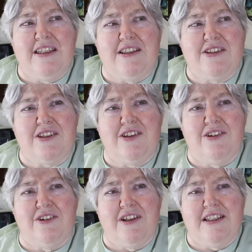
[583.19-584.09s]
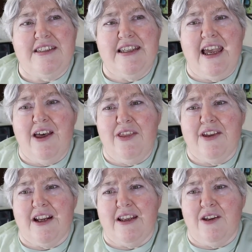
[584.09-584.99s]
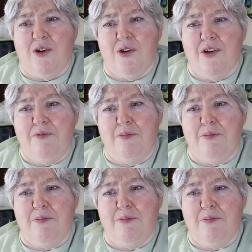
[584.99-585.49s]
insecurities now that I know of,